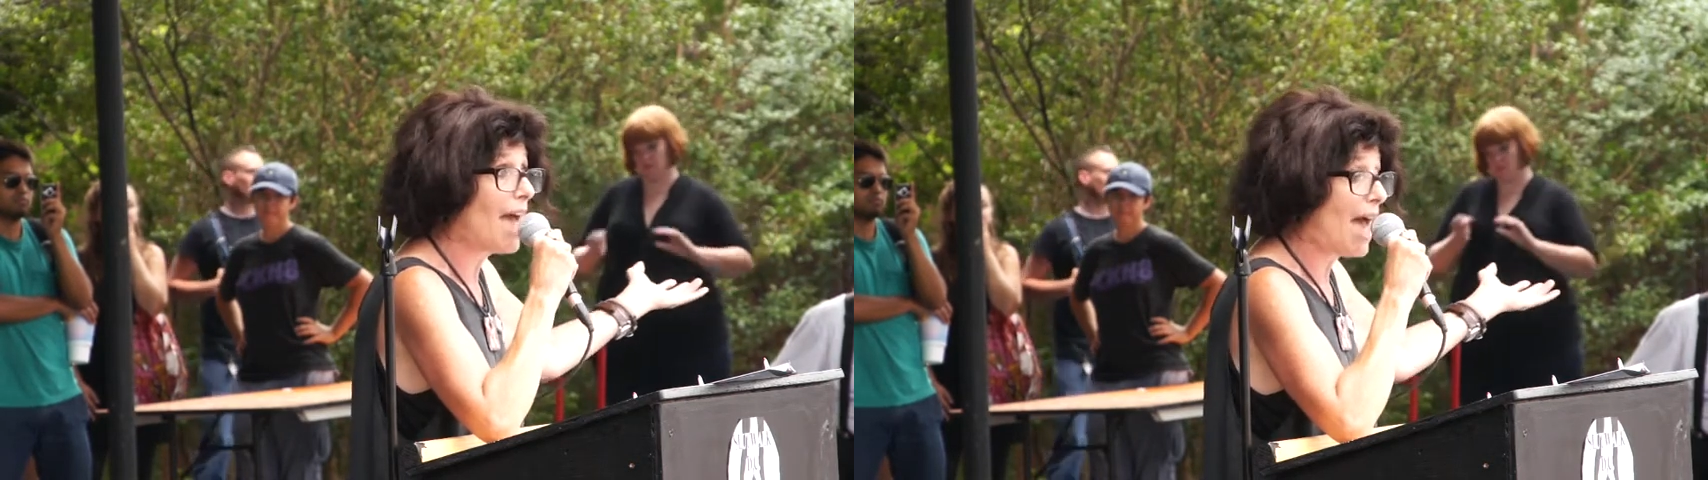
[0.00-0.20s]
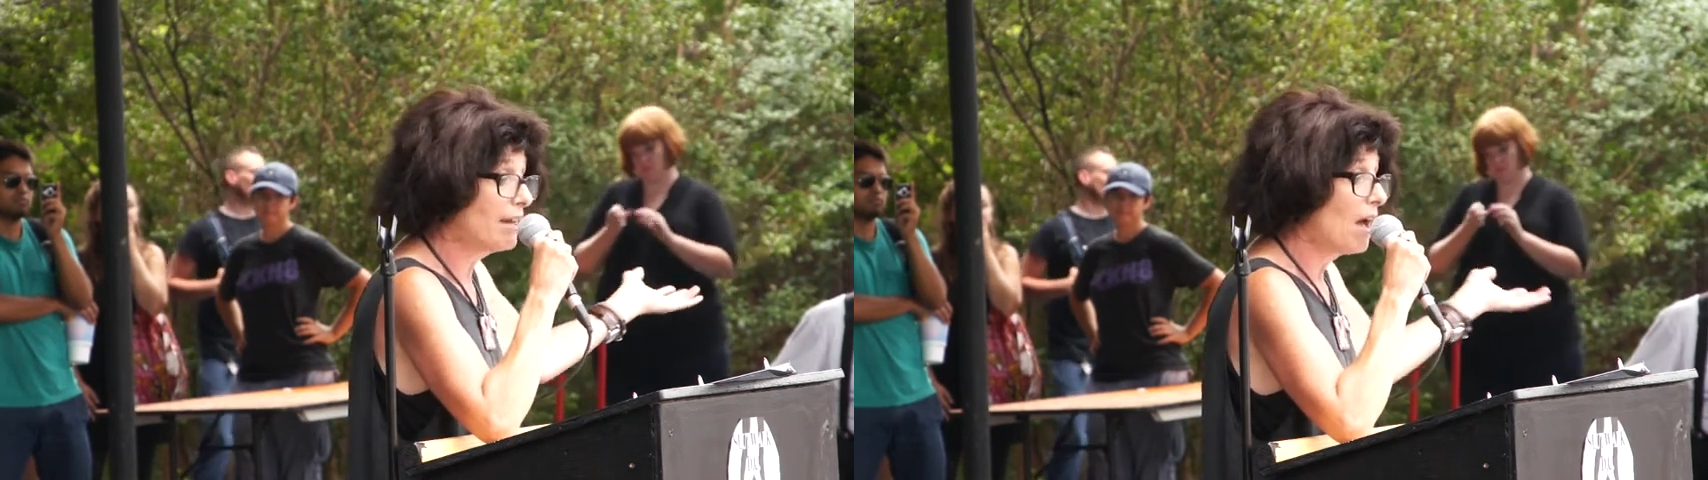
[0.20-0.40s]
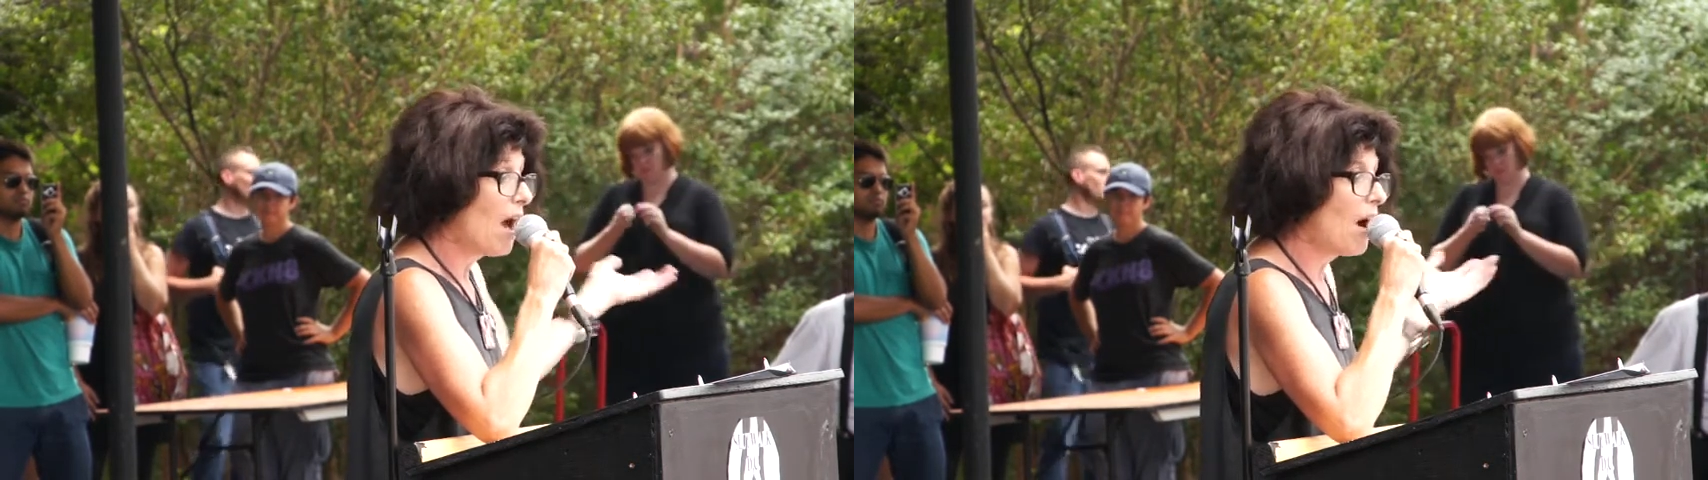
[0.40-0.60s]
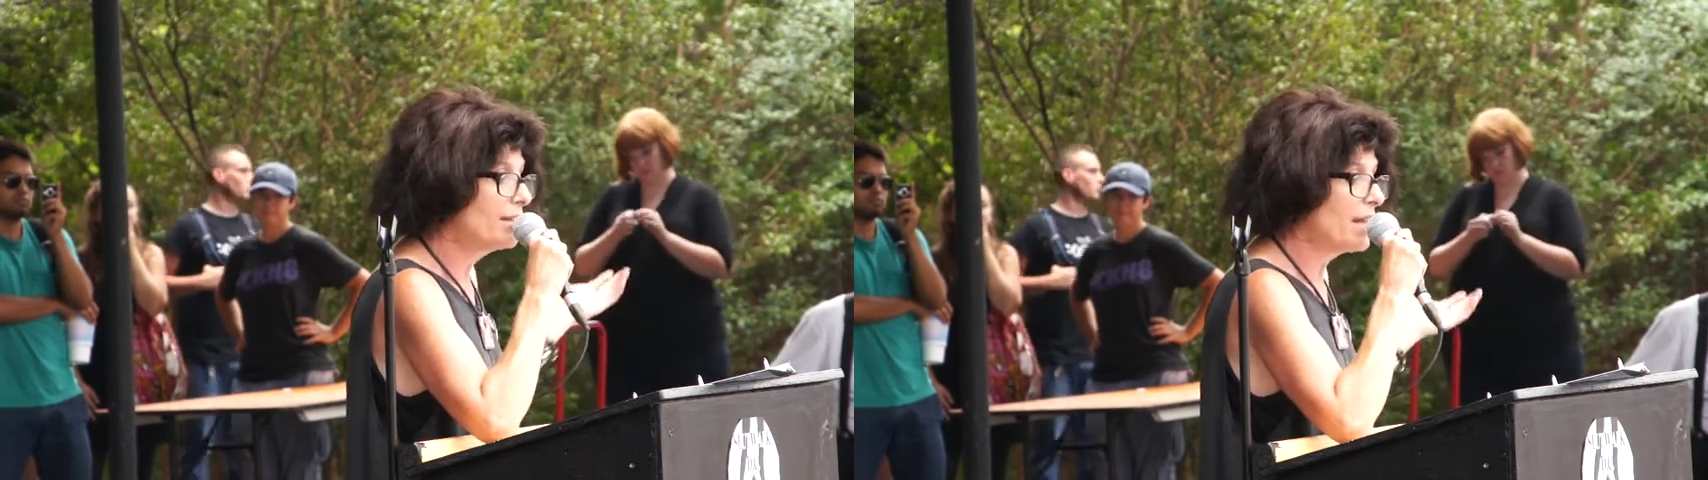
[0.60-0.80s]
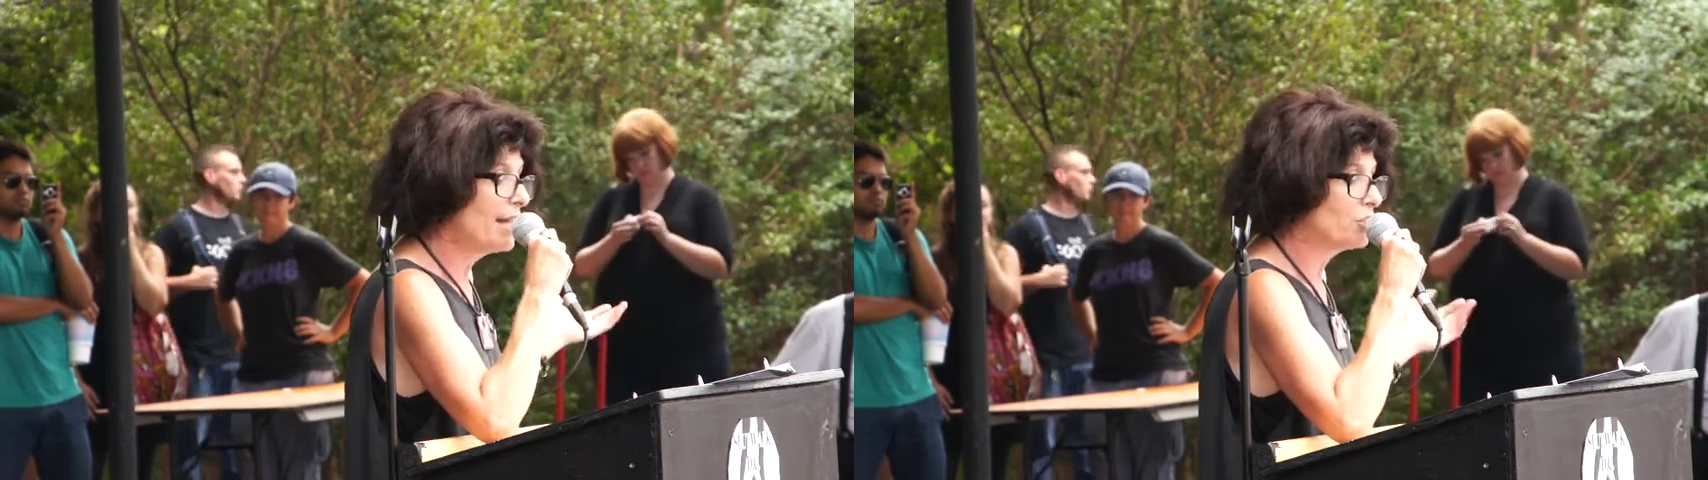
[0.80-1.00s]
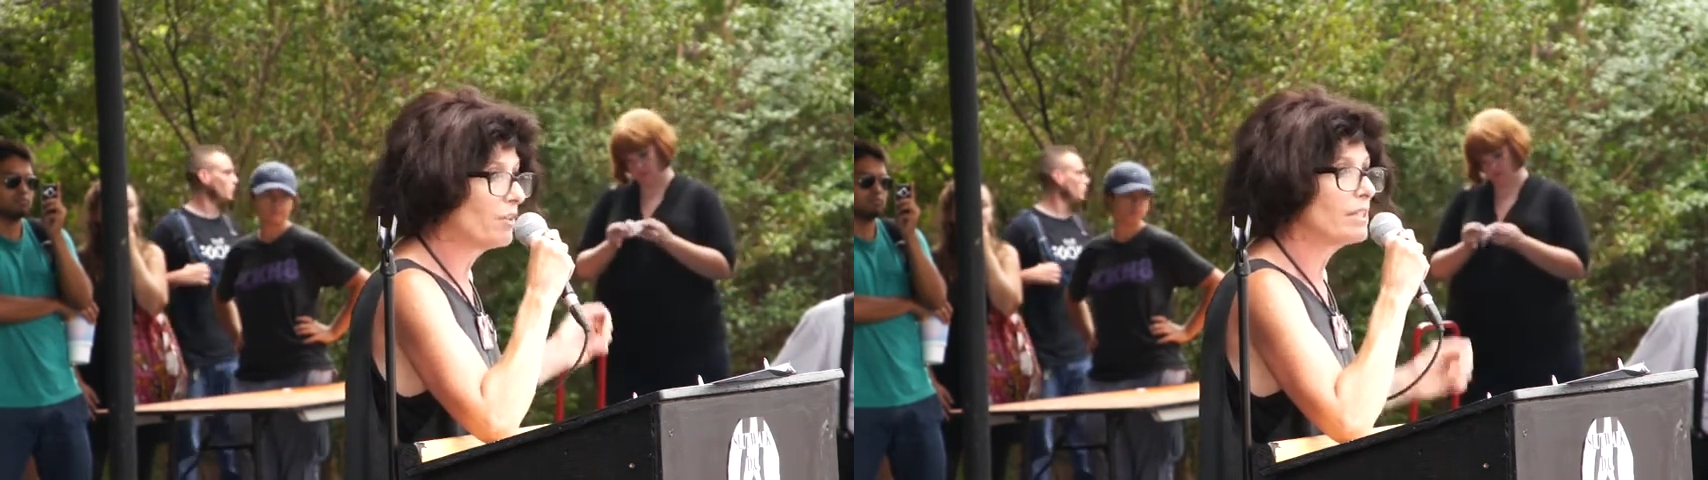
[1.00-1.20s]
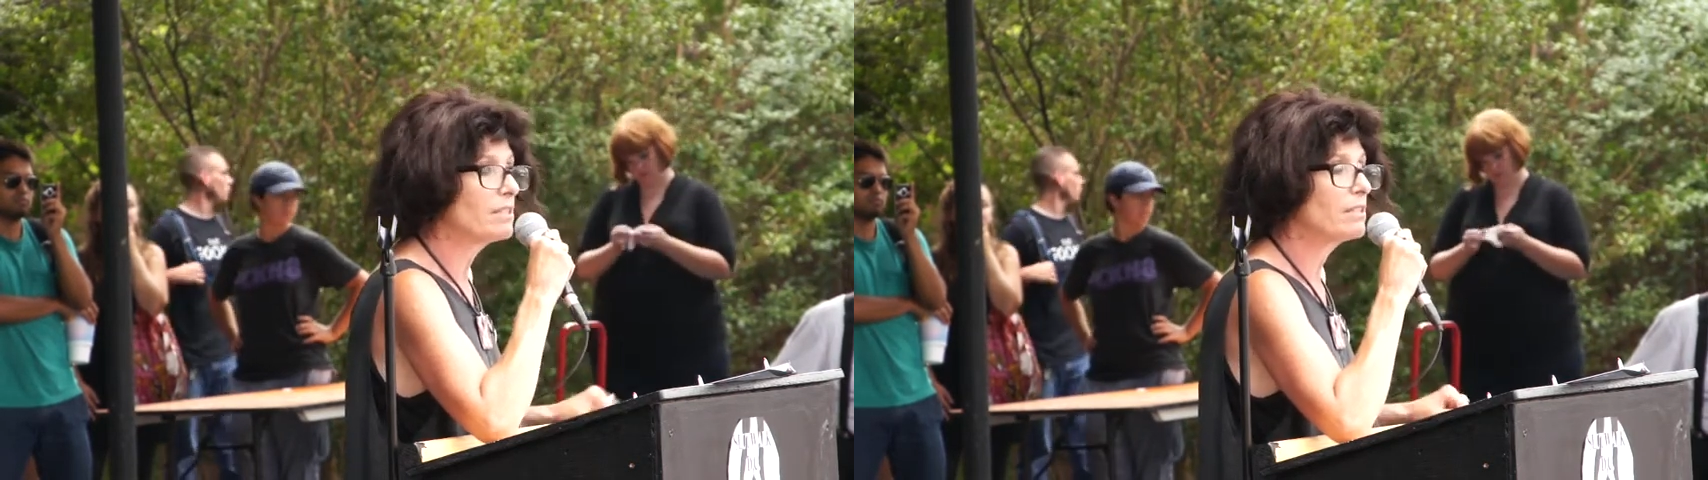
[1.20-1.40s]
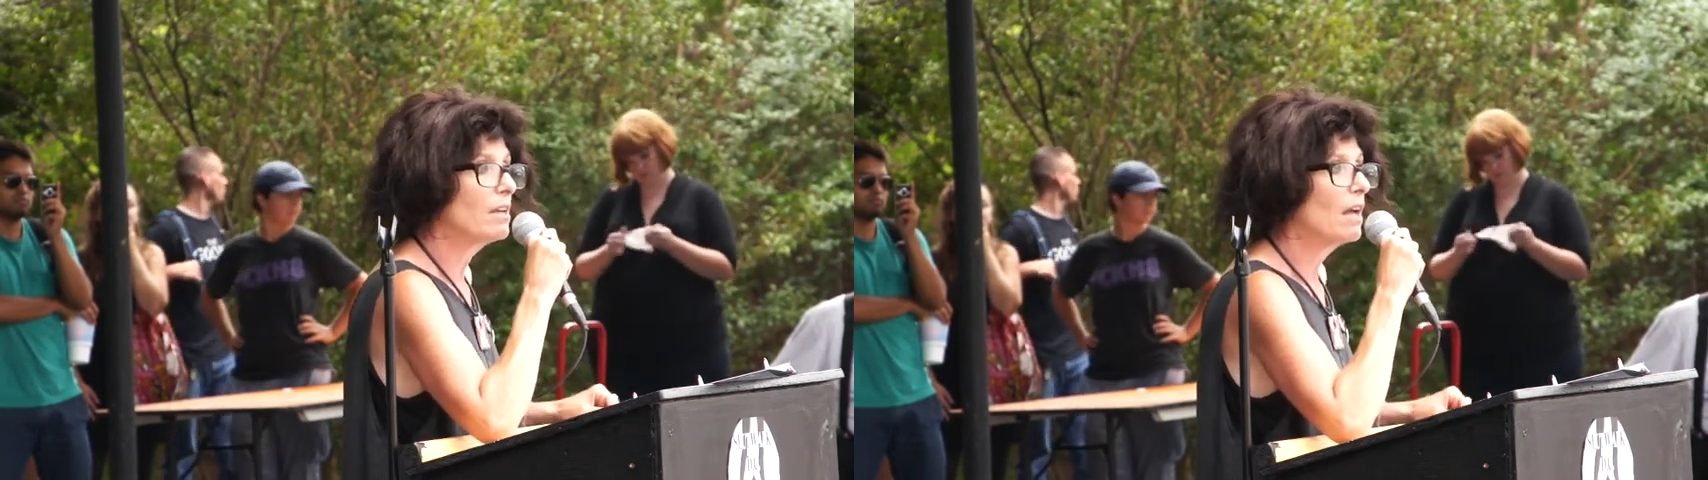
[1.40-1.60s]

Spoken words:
that are dangerous.